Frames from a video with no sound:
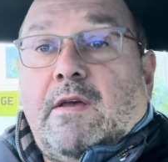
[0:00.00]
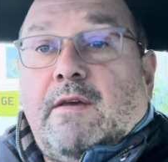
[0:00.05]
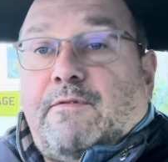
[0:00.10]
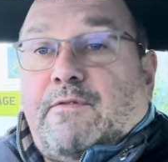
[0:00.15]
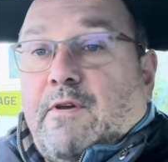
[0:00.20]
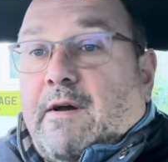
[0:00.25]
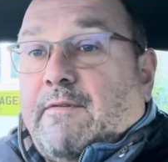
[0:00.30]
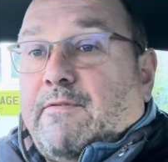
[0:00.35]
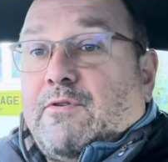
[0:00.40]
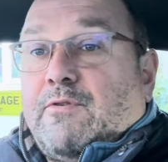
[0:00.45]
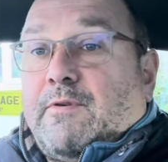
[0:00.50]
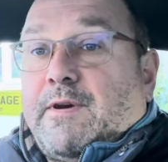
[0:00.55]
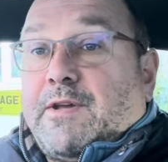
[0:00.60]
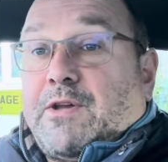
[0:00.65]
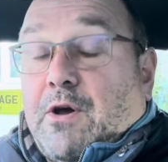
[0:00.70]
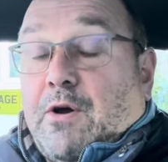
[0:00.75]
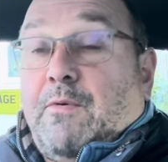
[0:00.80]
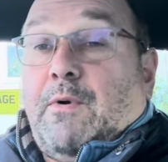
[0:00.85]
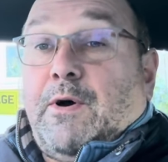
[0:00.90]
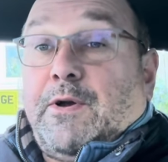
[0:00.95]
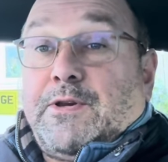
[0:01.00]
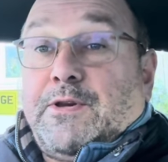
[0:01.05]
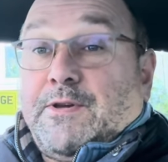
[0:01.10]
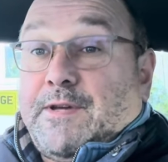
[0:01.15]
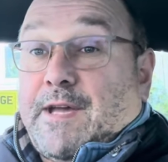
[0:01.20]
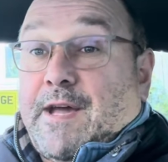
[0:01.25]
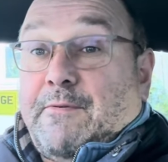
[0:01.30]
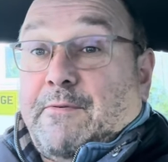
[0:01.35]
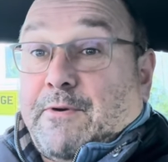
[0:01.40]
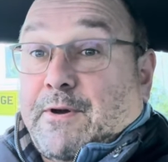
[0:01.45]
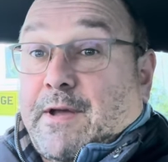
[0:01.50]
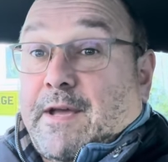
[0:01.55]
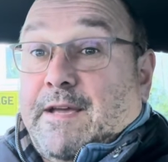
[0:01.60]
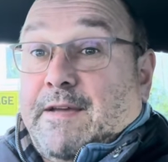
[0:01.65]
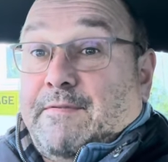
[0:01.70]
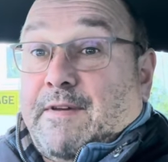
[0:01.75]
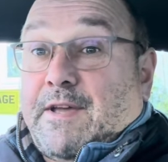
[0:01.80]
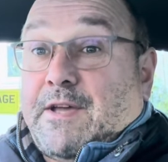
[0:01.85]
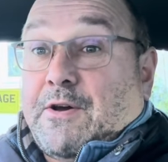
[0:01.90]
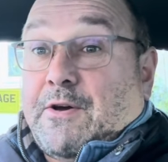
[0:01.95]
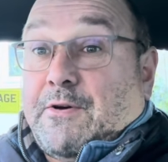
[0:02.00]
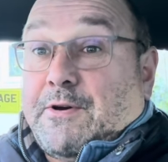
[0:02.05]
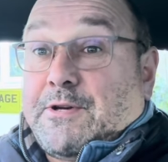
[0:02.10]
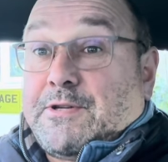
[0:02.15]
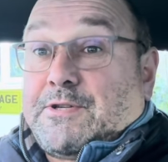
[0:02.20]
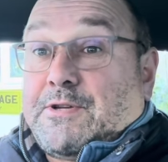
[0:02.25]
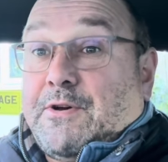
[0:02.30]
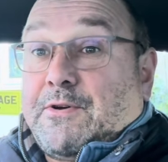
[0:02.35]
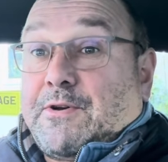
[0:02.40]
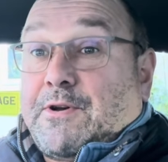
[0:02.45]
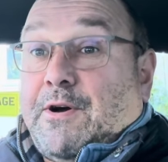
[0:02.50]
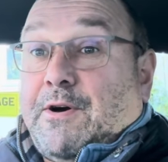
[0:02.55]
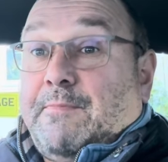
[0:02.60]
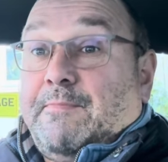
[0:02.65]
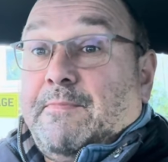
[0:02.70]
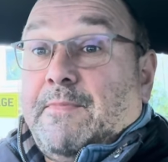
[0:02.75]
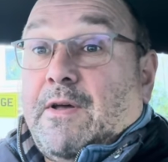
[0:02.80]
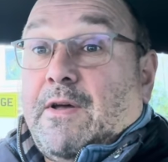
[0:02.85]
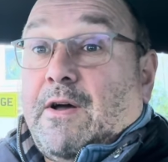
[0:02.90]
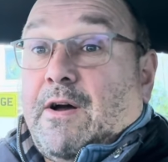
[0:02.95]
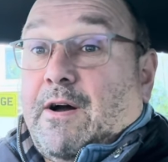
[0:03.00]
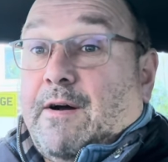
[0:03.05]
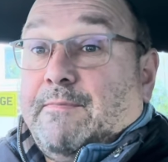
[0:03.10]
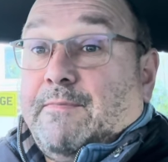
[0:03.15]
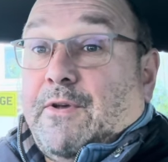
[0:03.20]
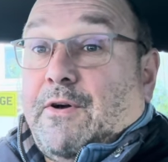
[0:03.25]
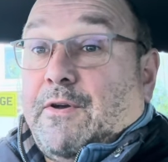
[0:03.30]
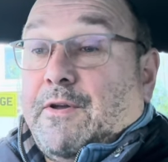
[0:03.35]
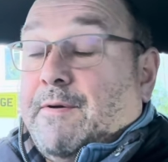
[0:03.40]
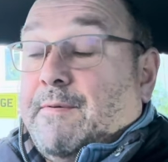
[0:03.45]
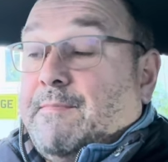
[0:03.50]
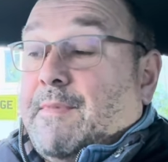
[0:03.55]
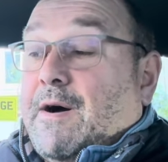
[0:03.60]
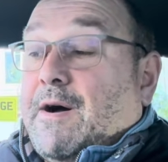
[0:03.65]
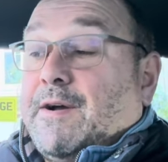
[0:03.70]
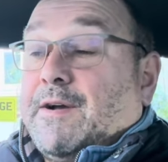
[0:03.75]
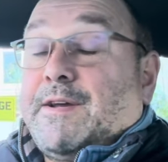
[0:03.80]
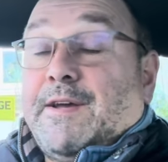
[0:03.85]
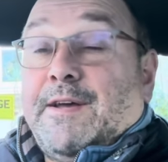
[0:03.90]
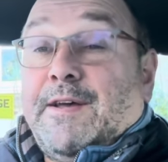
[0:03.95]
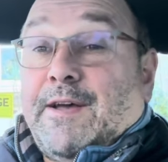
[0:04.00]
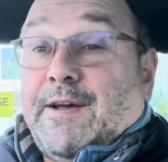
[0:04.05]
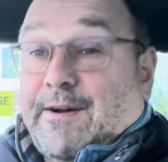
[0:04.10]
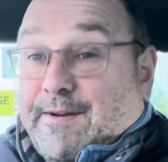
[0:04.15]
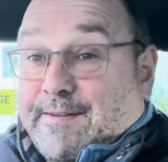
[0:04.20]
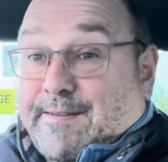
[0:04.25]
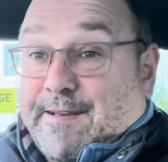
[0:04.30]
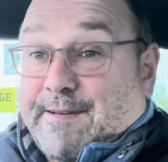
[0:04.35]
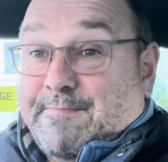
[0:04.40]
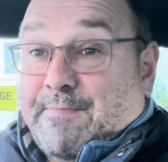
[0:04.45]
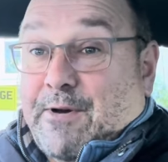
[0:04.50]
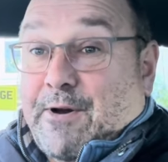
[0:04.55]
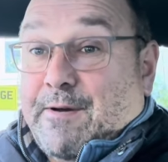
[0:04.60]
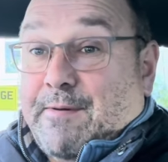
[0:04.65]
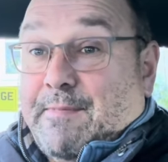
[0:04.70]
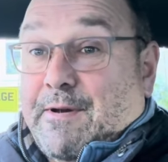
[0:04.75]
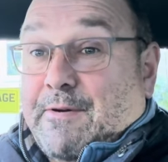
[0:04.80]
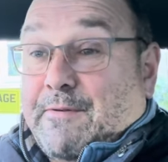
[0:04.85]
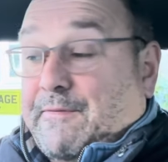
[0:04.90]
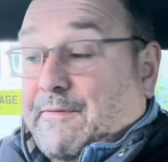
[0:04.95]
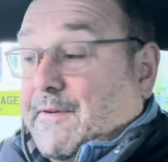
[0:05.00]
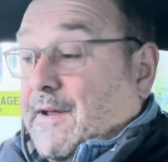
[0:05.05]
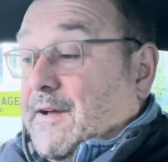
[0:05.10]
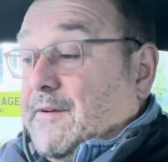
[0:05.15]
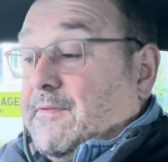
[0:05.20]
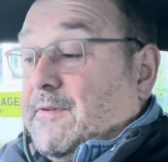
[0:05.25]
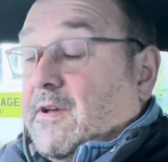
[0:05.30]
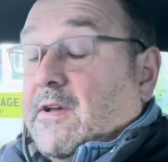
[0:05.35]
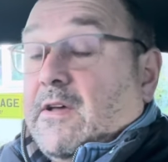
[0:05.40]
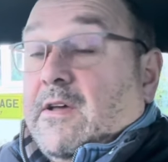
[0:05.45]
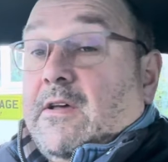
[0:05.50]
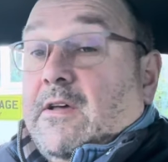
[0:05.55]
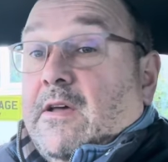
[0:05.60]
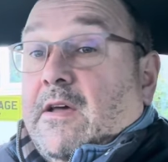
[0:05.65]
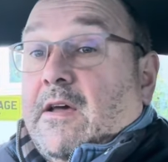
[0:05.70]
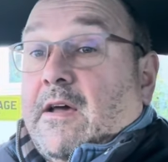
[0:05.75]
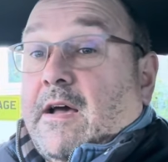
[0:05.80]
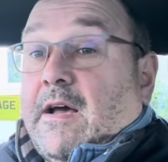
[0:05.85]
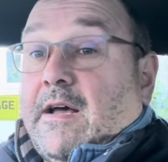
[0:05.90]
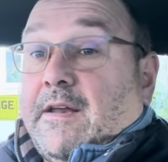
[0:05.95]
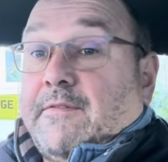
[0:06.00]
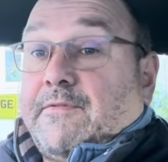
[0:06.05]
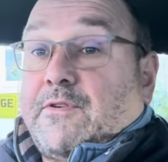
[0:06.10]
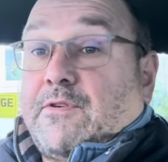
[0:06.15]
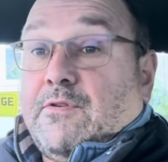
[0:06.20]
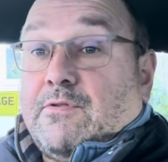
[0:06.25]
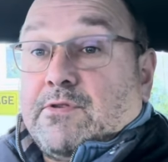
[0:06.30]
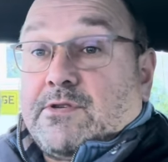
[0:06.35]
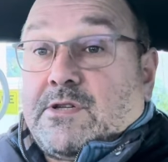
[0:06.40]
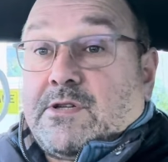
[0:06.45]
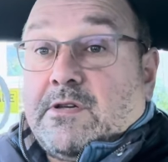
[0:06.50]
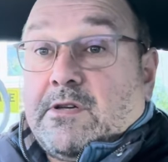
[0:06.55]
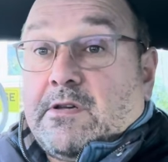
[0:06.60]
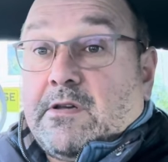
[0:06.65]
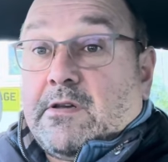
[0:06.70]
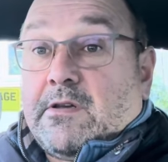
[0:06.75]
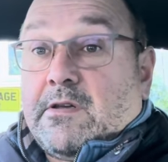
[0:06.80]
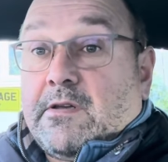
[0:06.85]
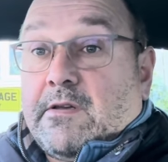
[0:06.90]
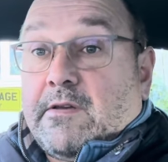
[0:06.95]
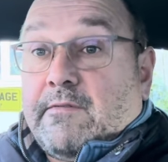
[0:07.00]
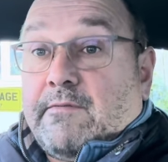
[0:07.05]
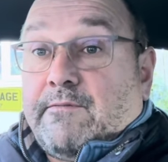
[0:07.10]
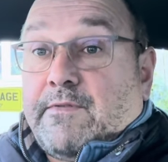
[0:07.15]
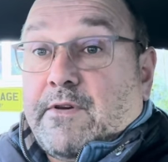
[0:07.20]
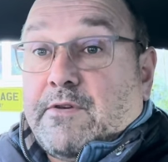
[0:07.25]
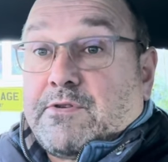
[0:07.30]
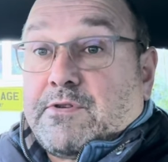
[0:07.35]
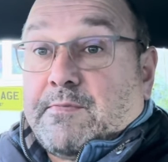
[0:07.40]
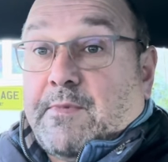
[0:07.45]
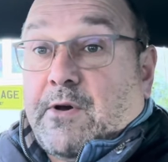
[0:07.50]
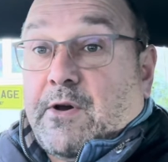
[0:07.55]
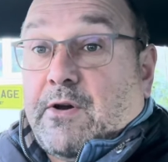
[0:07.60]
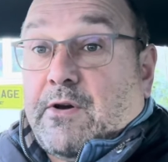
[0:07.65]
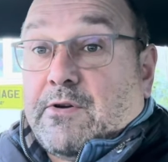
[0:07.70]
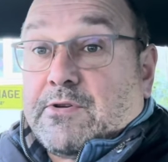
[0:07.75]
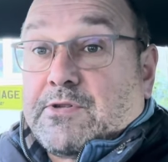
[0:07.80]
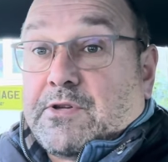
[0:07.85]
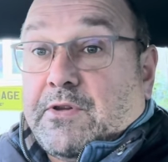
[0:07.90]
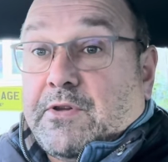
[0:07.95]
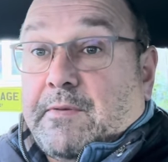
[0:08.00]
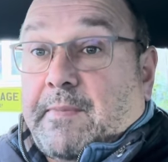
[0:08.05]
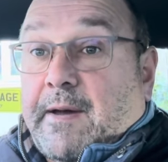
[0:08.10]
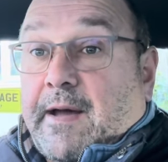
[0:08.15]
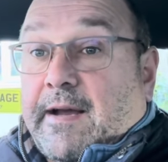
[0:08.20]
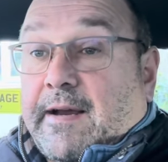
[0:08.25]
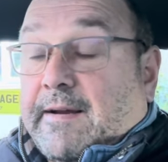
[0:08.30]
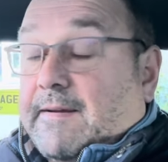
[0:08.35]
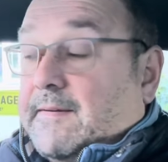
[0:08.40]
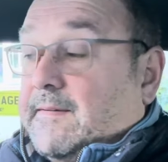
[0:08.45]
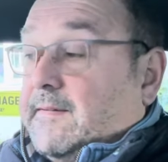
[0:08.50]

If you haven't already got one, you can get one at evcarnage.com. I'm not a mug. I didn't buy a milk float. And of course, future my arse on the back.